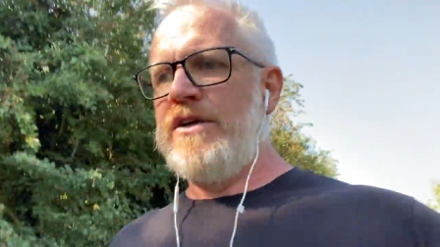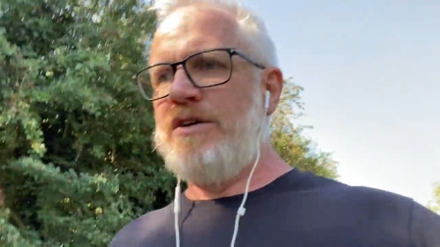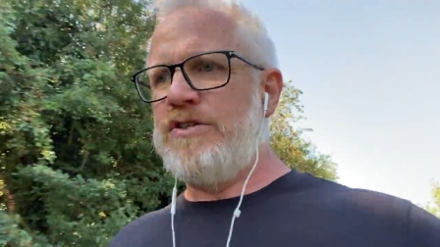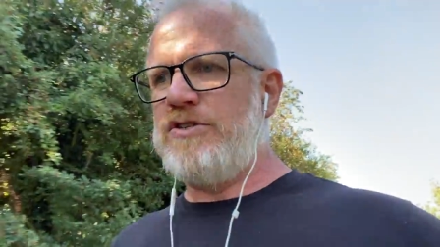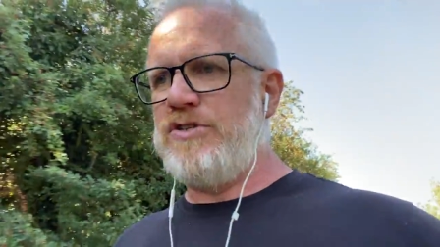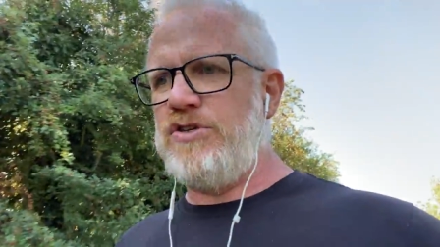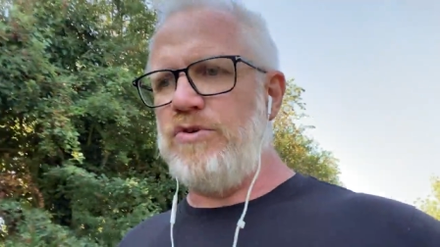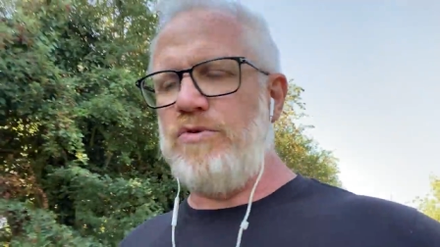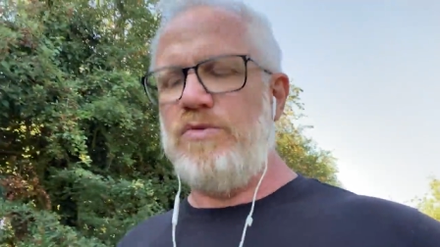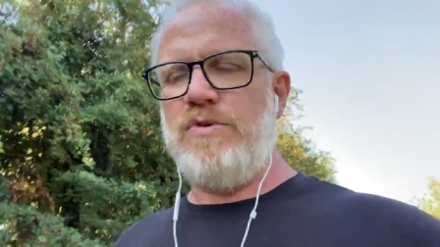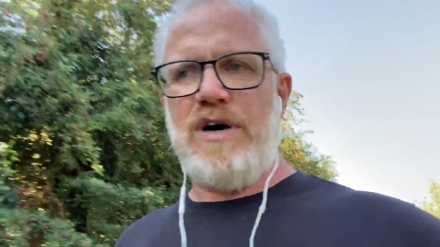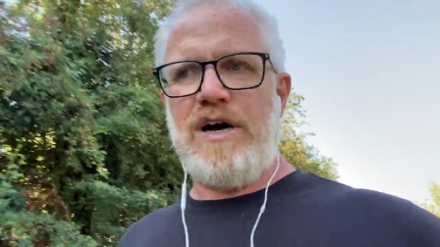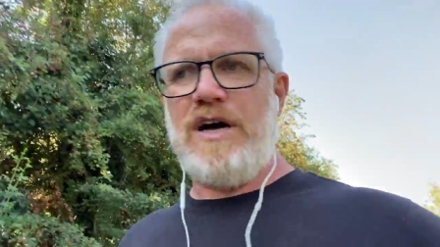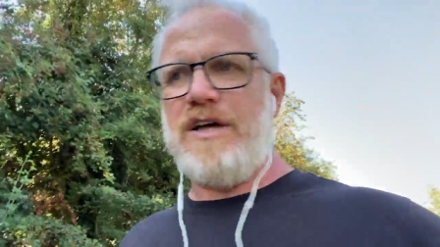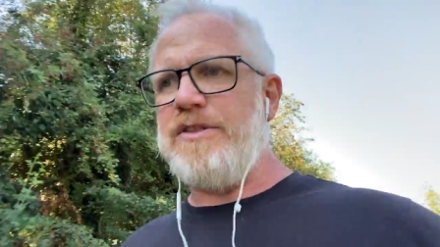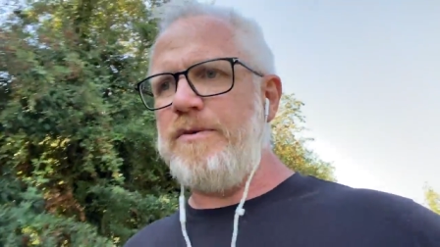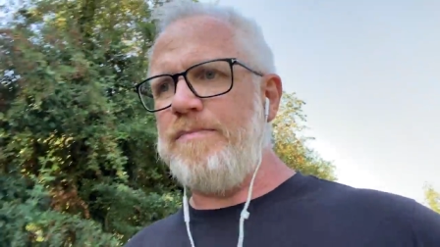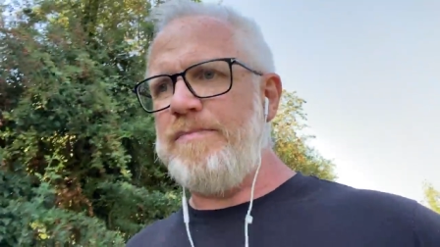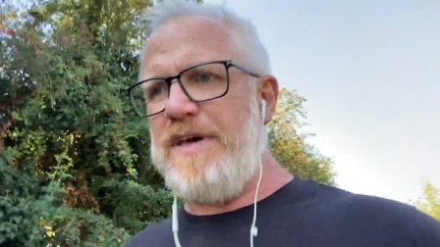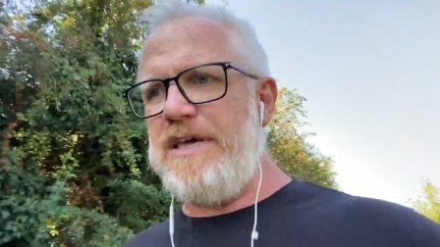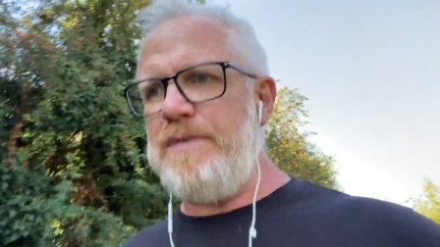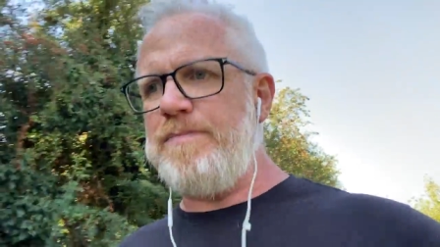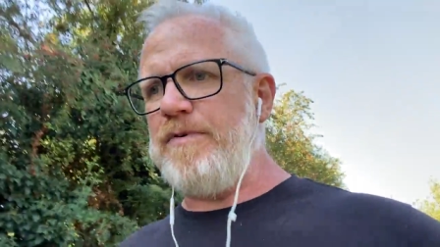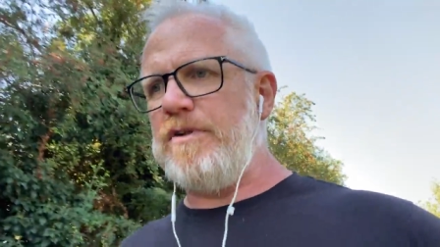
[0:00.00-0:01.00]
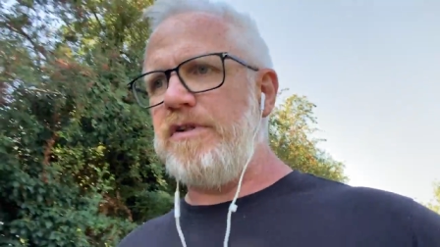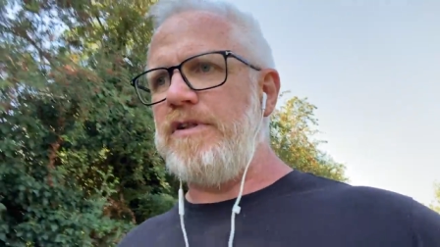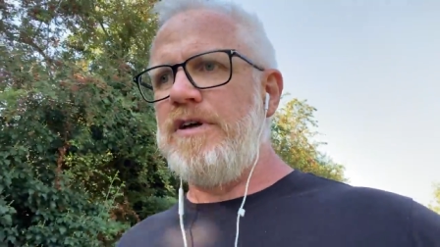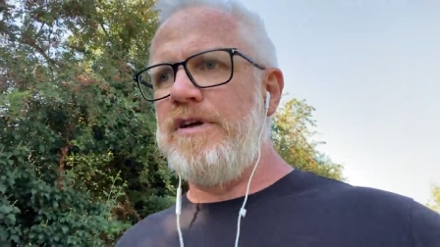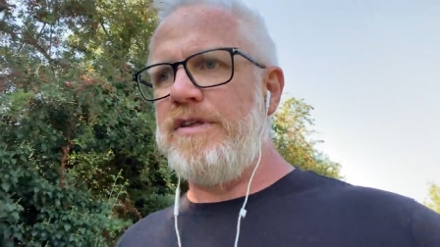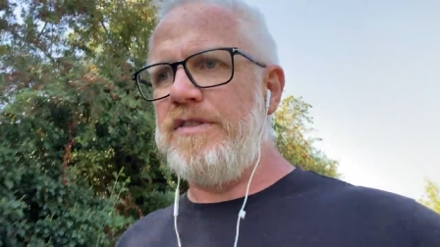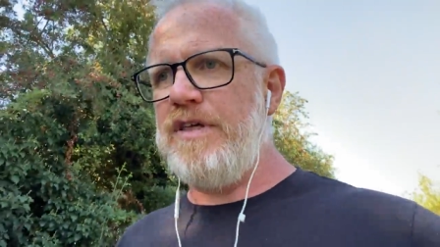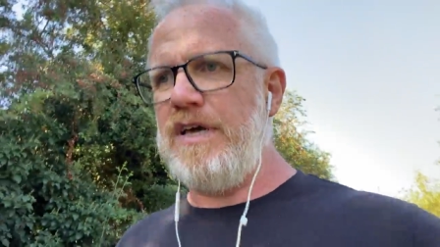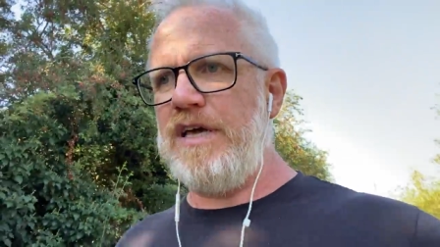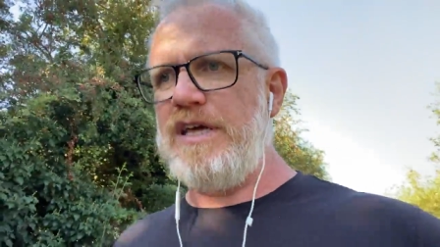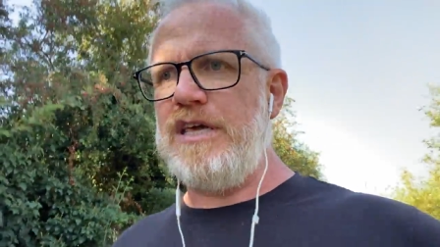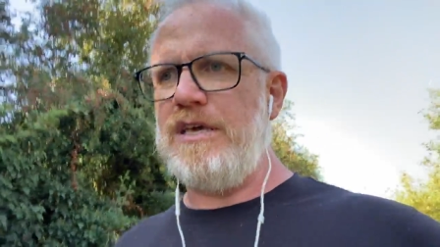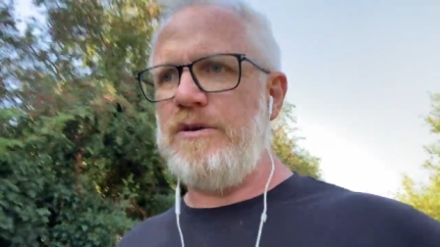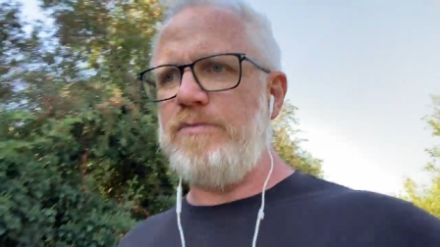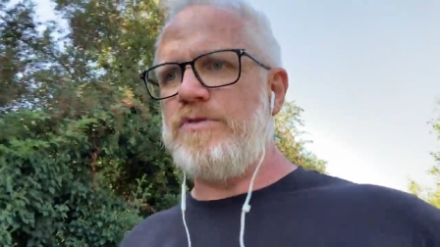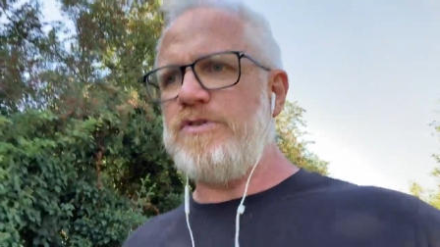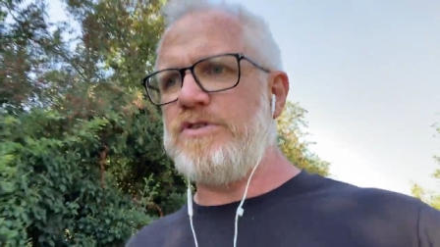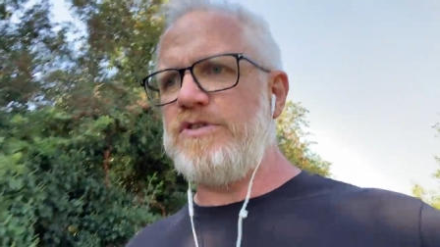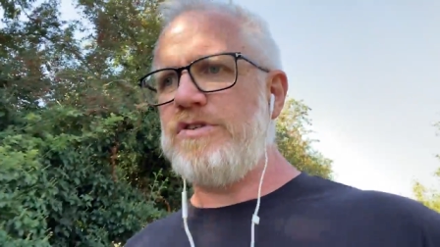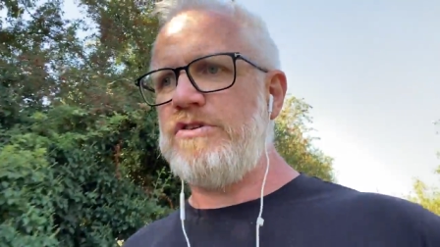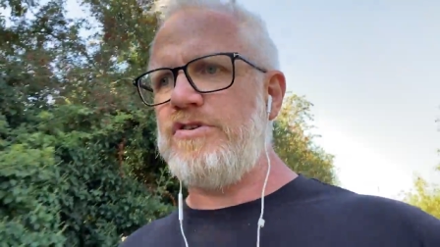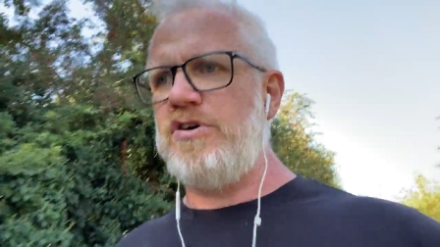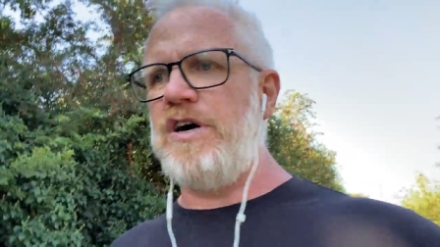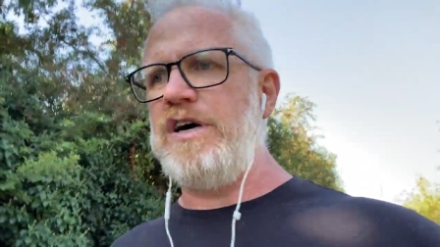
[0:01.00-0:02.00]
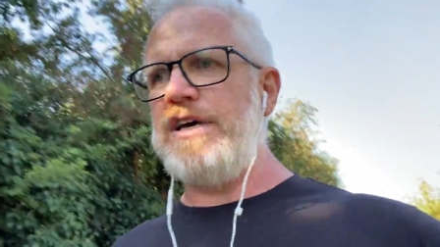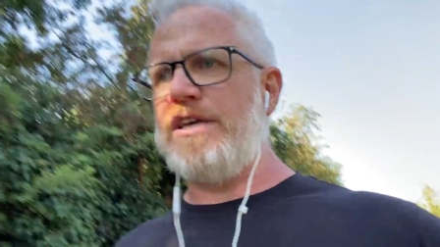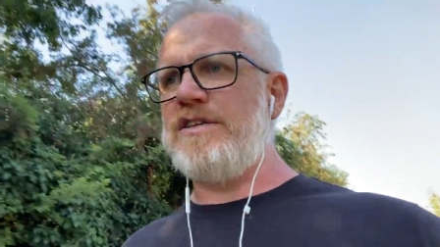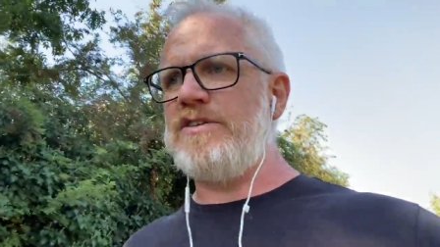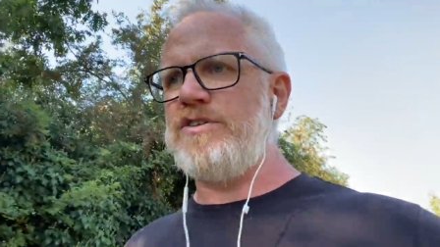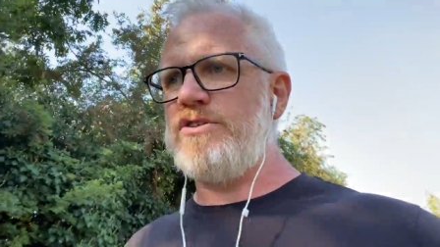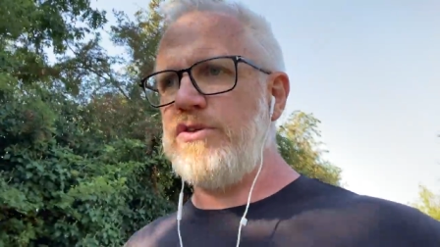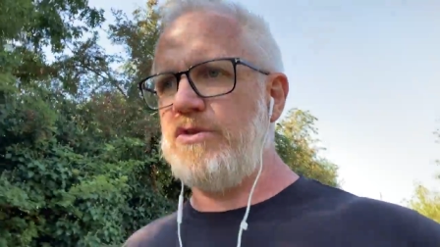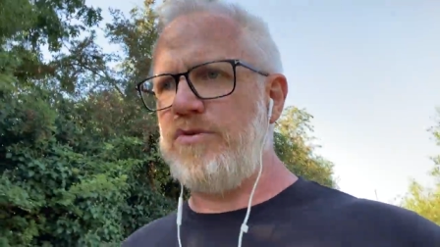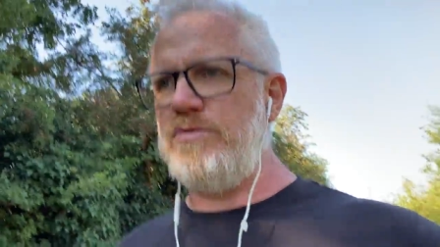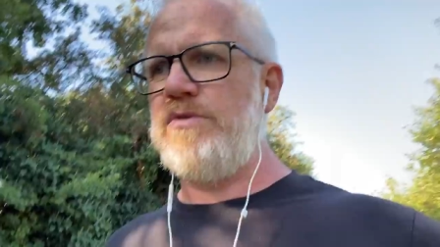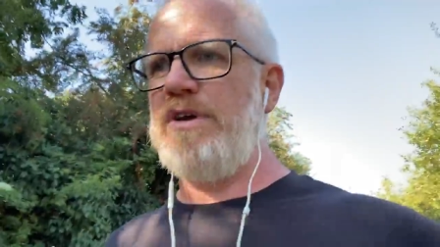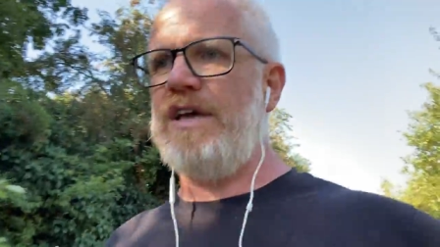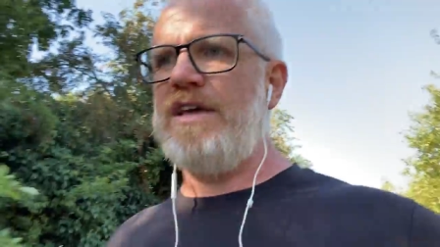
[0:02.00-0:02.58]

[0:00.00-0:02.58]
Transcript: to other people that he was trying to